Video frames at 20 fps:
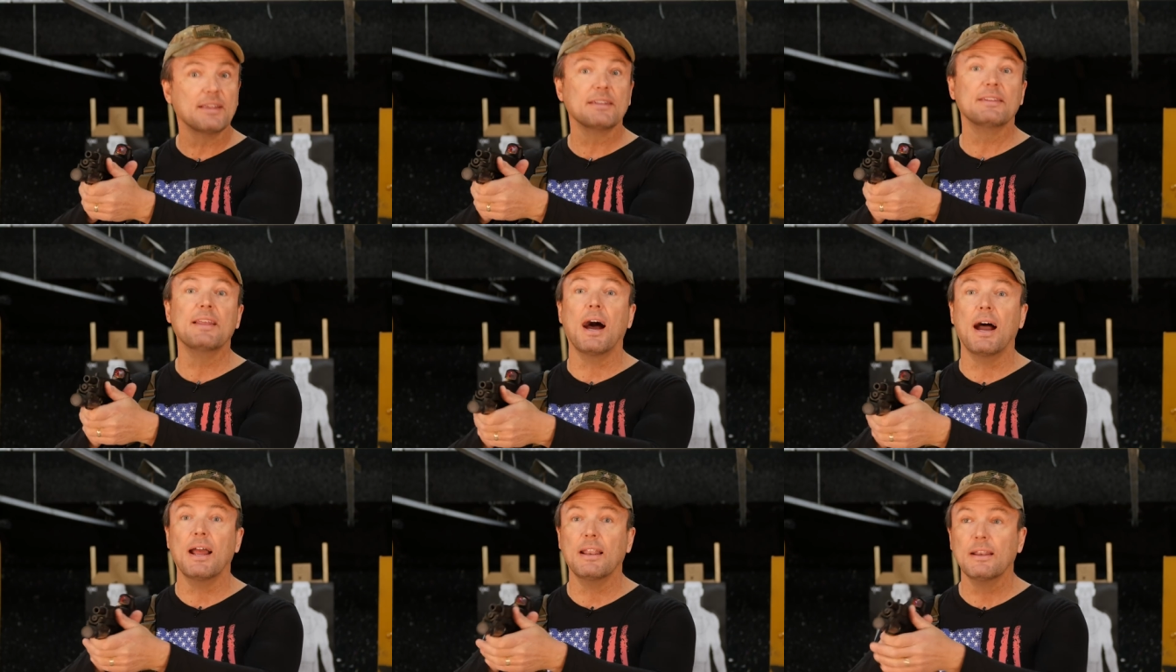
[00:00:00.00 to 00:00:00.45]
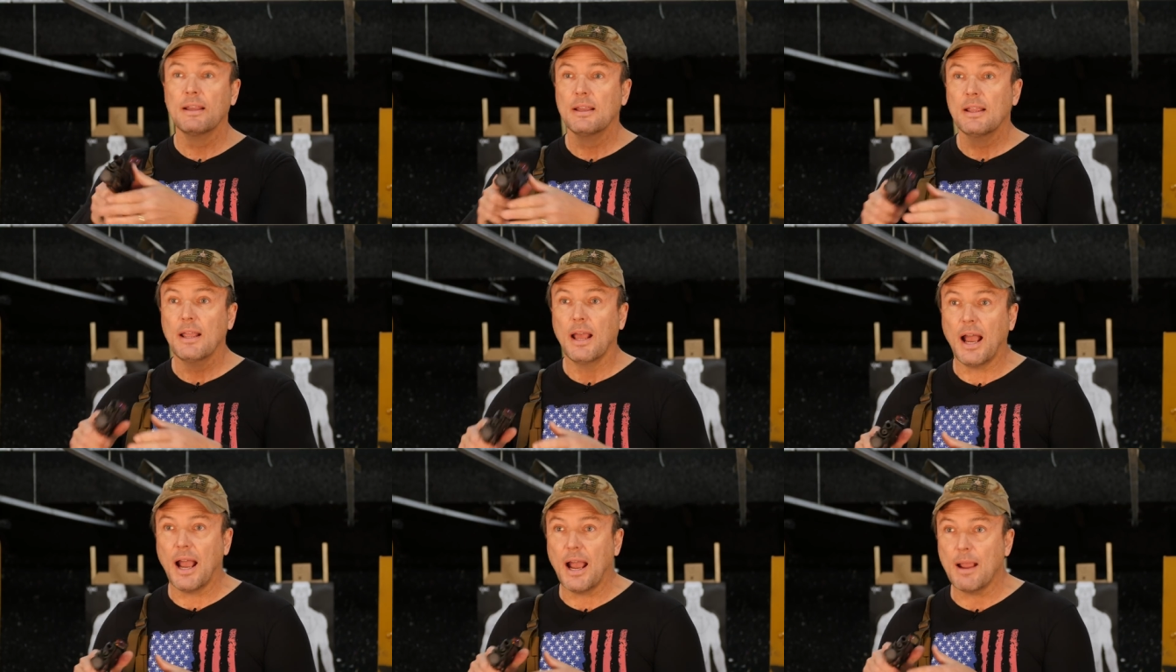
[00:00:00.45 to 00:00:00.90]
the dot.
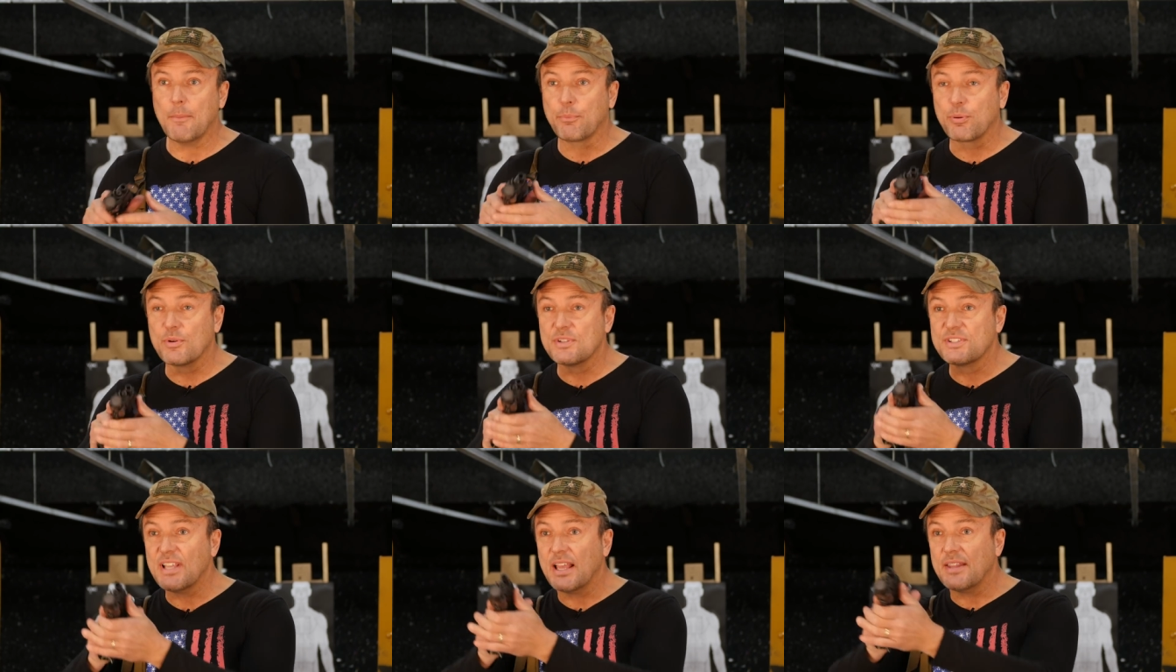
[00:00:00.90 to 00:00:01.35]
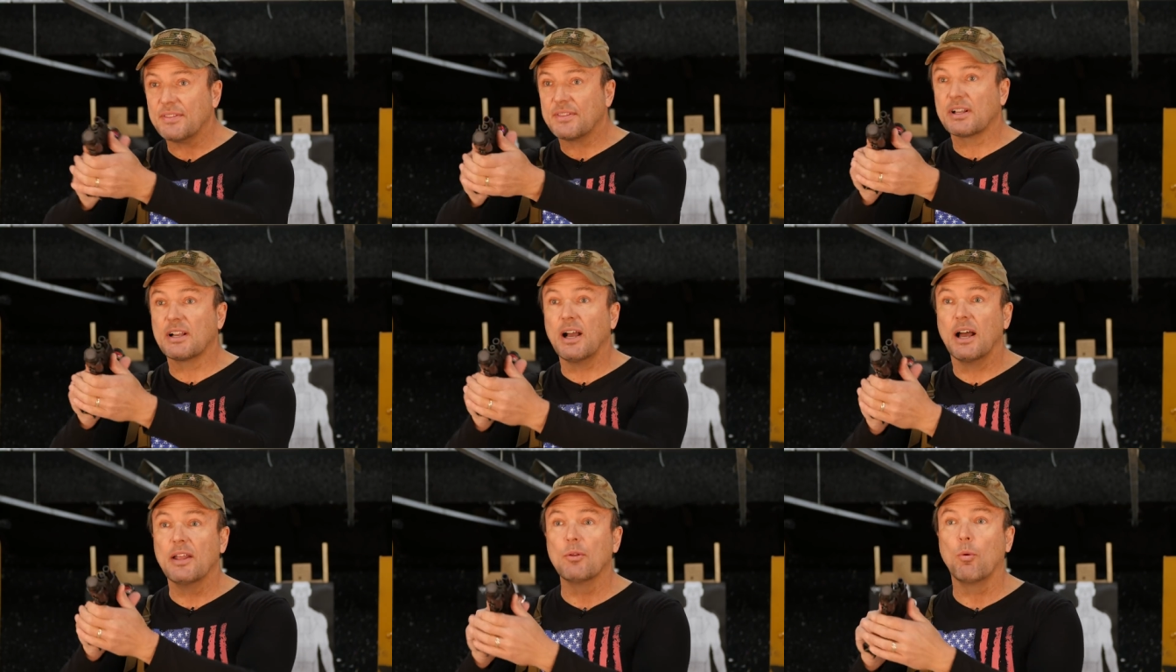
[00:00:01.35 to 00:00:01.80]
I present the
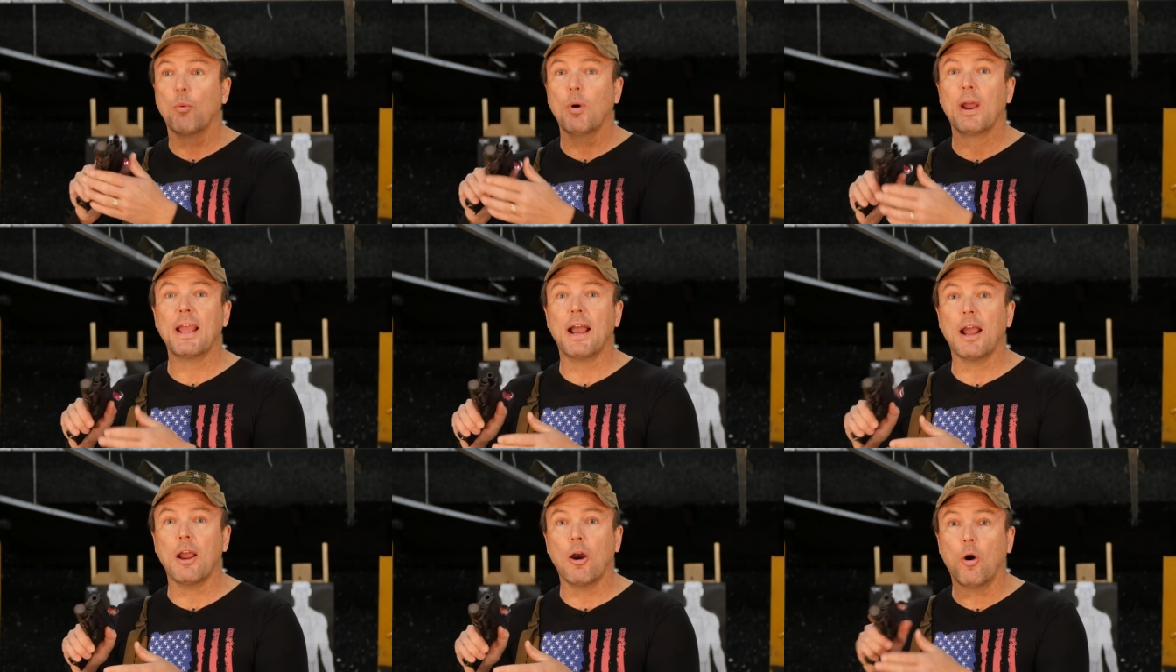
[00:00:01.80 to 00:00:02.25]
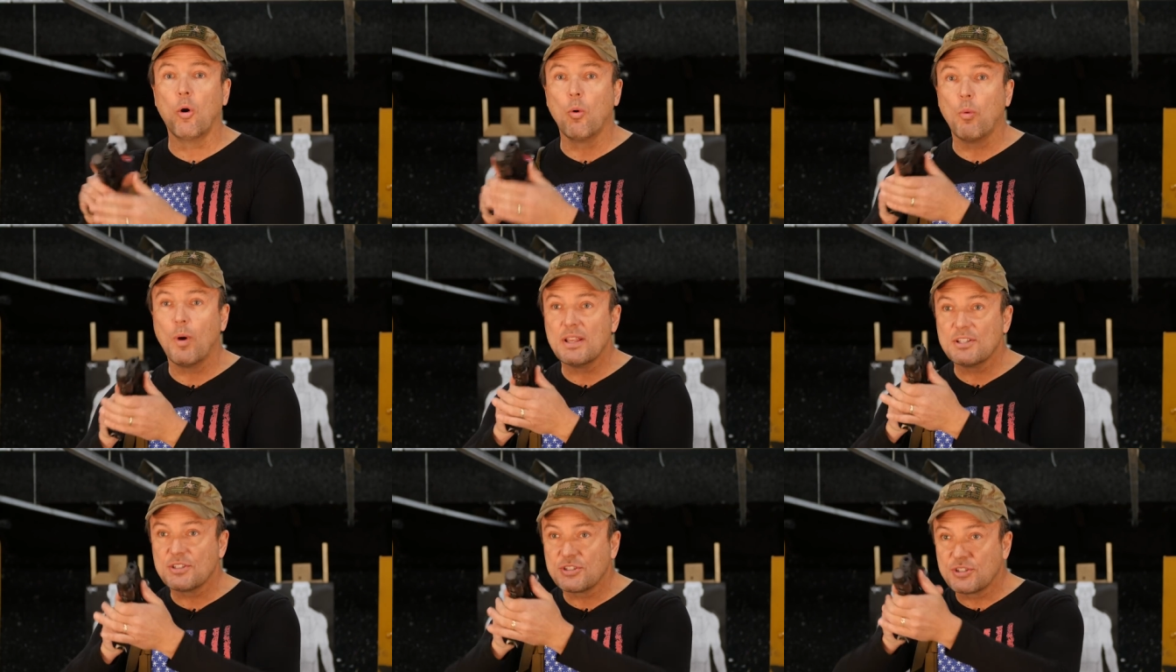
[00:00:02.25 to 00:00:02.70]
gun the way I
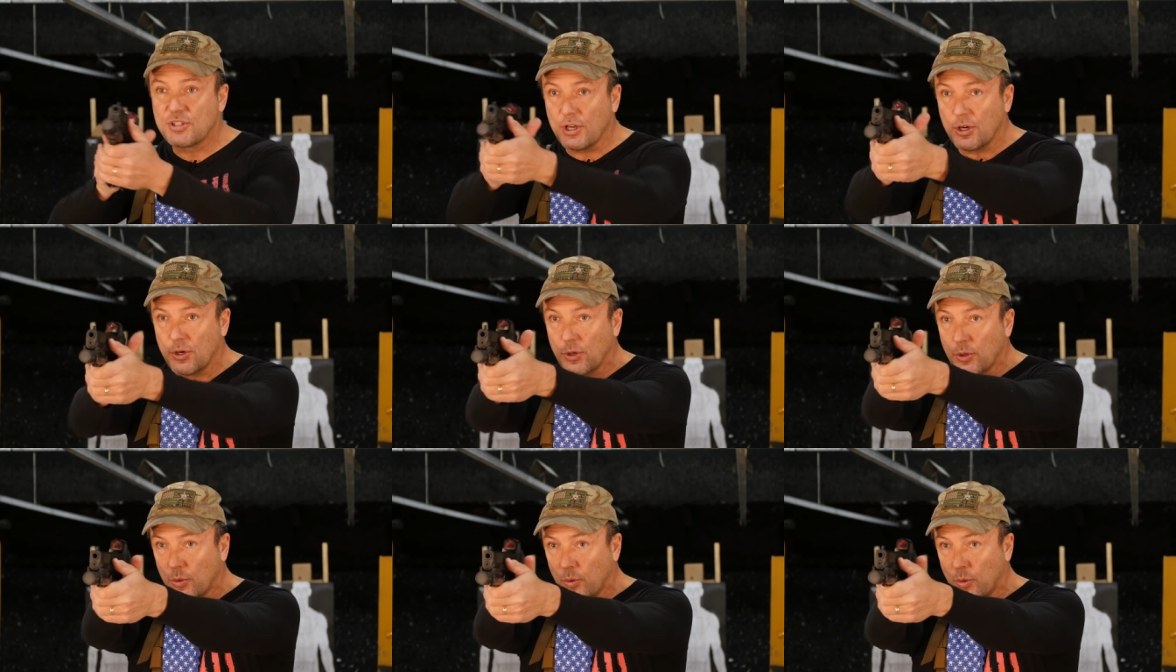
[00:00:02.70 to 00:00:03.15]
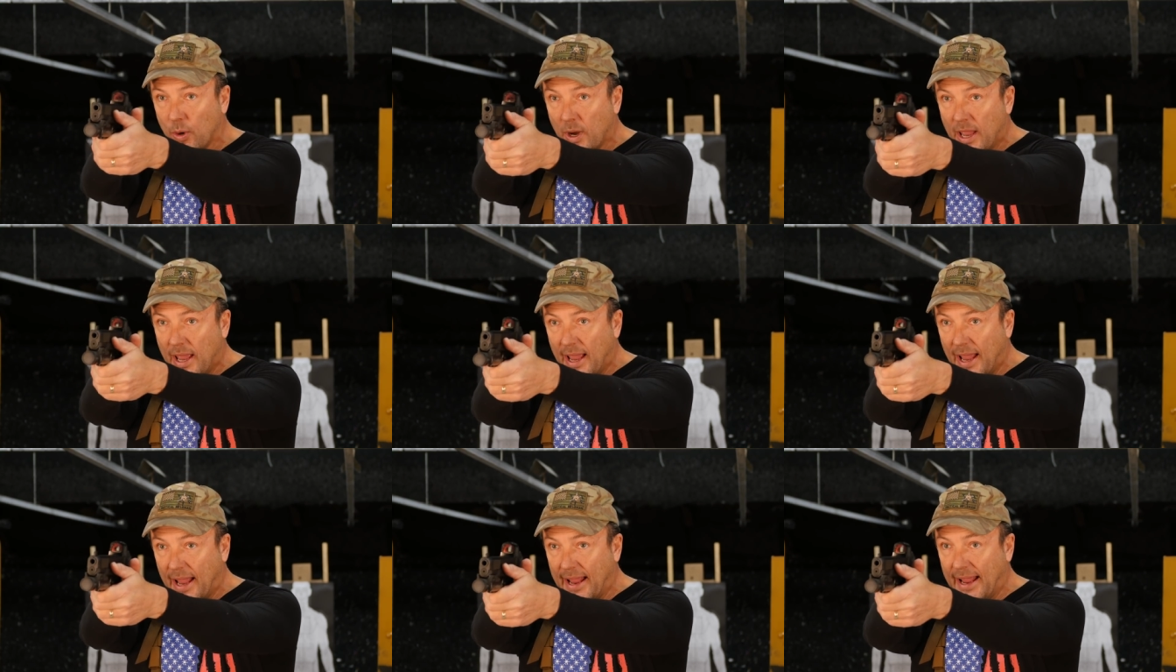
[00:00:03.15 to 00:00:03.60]
always do,
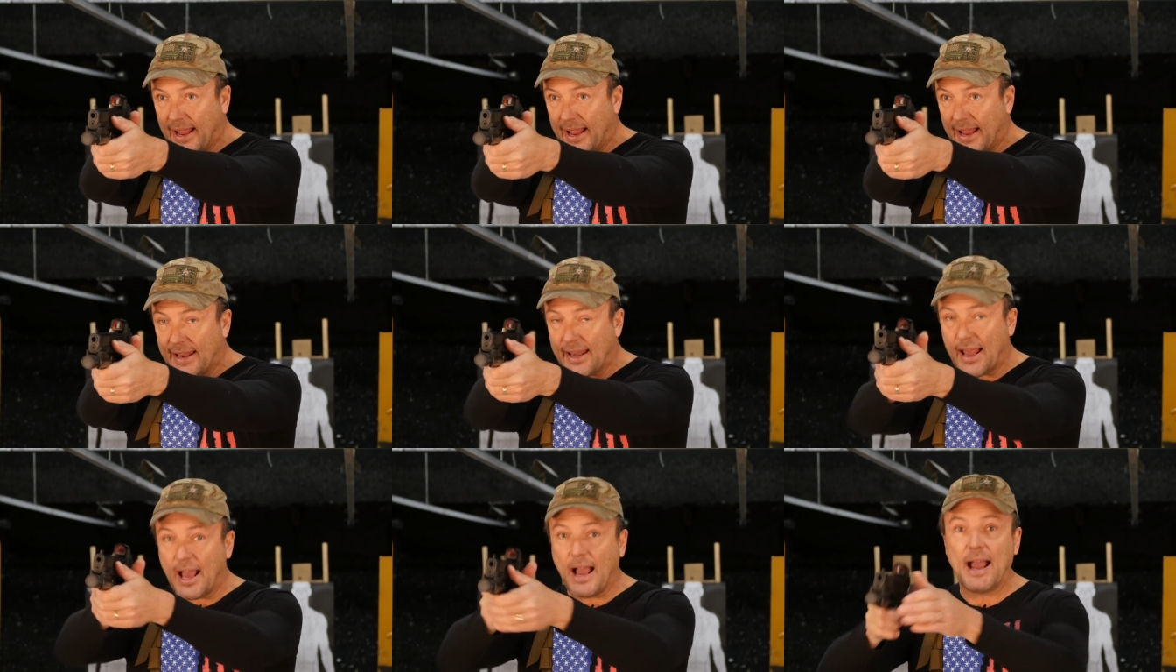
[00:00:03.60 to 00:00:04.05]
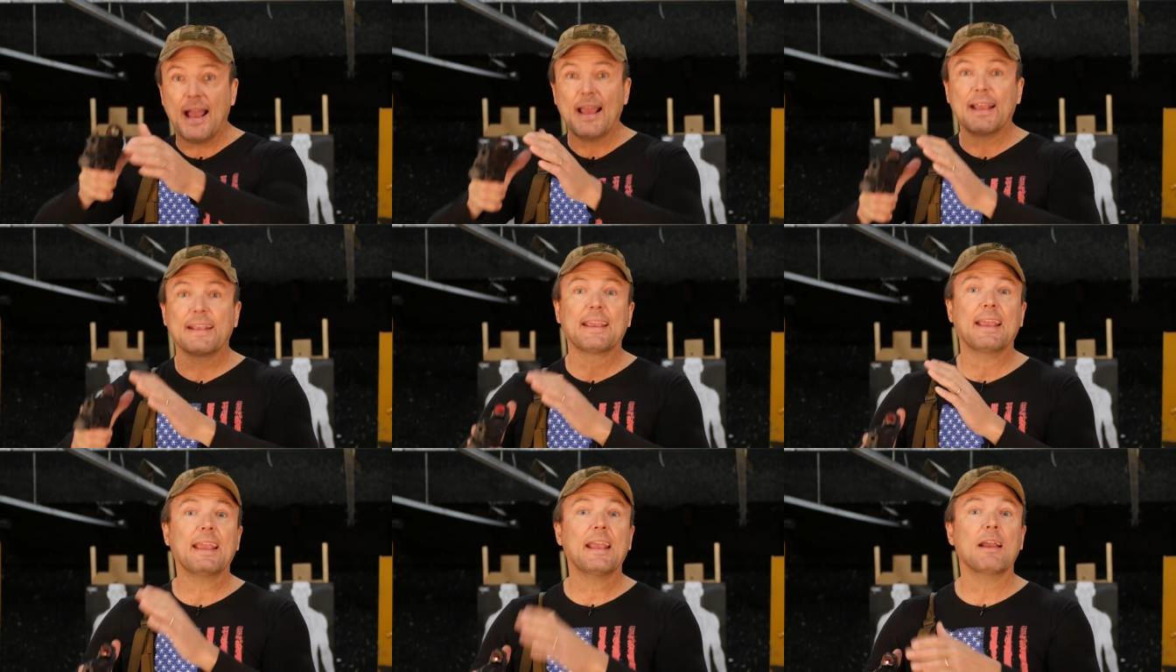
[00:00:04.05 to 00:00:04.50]
and I
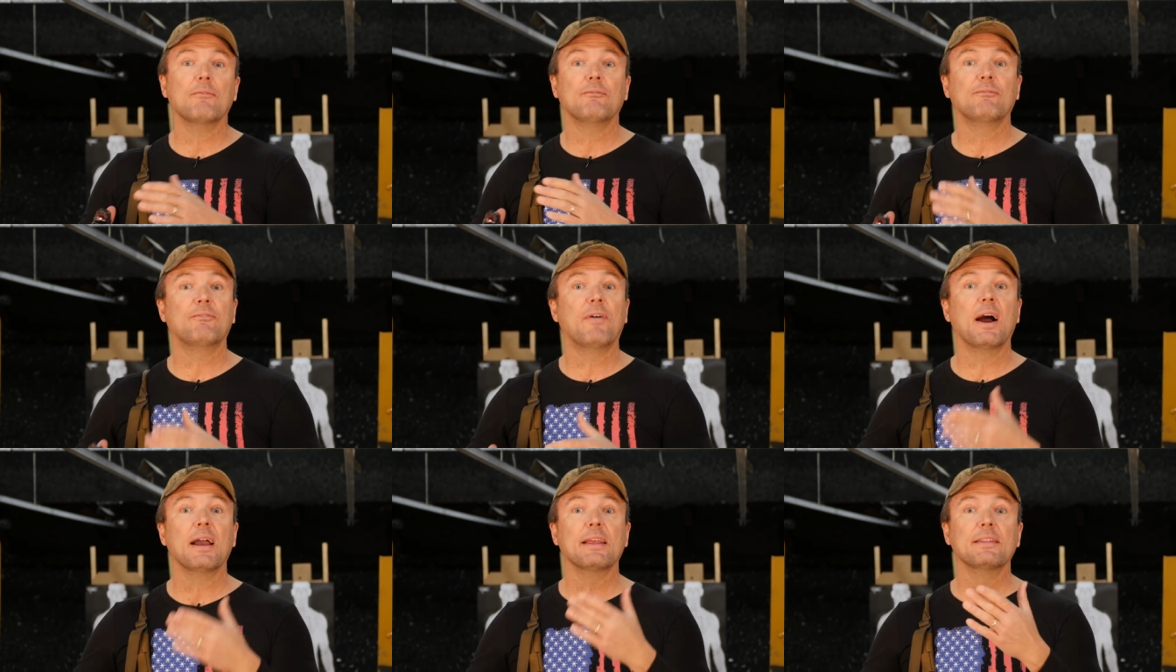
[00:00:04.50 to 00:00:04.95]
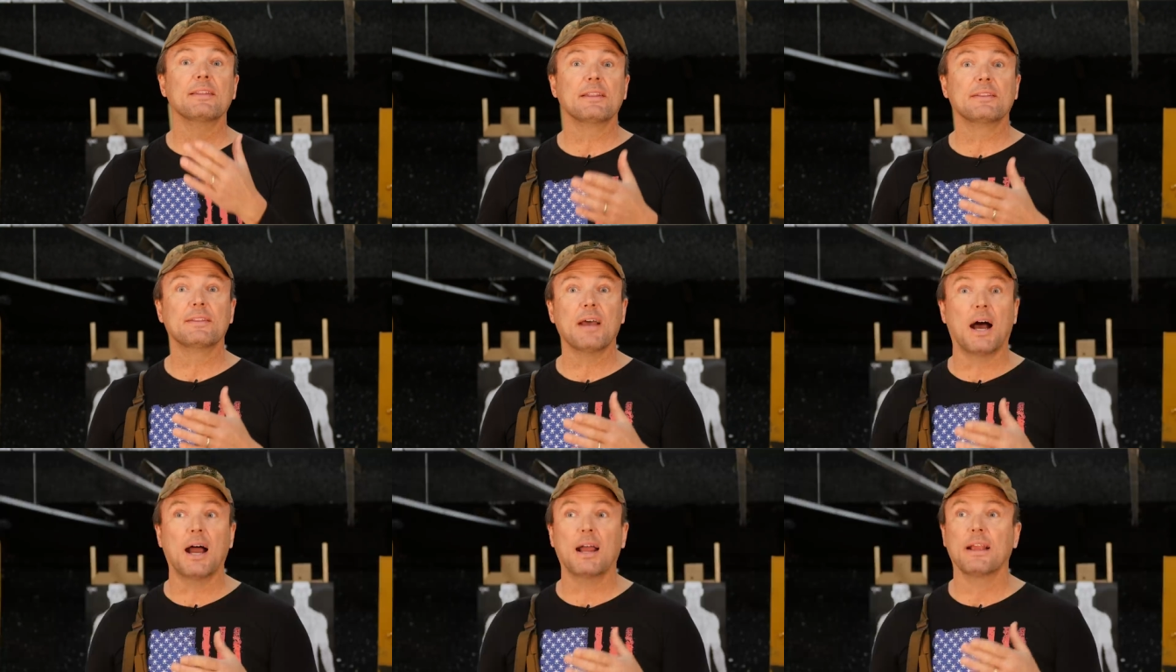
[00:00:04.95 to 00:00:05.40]
can't find the
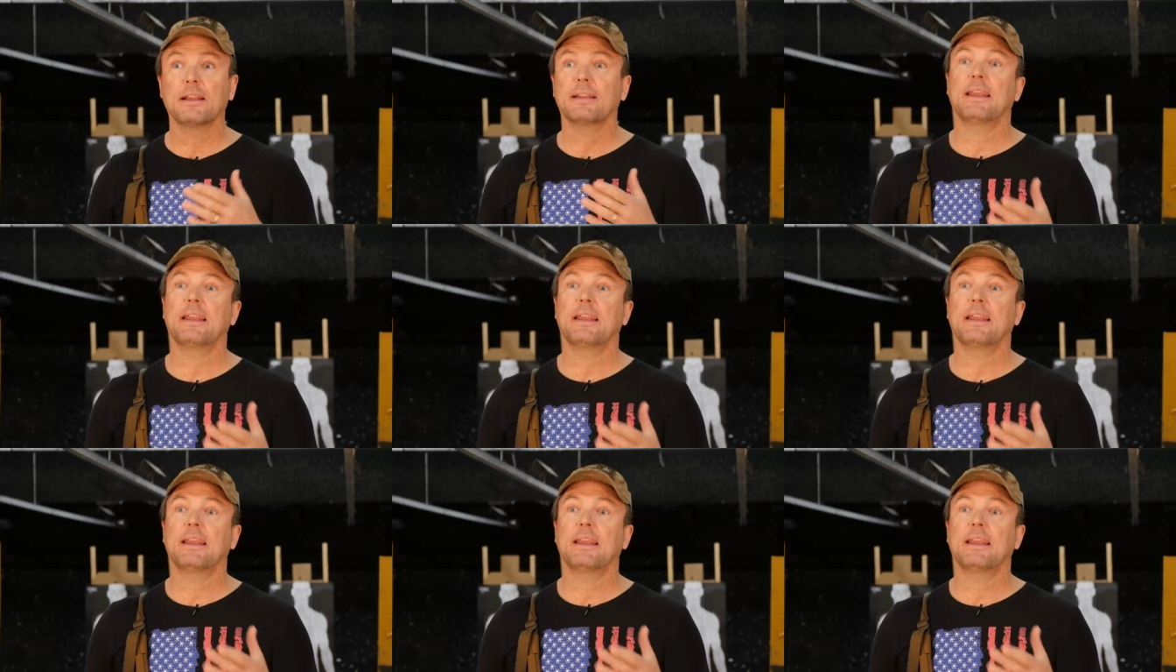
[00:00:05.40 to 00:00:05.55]
dot.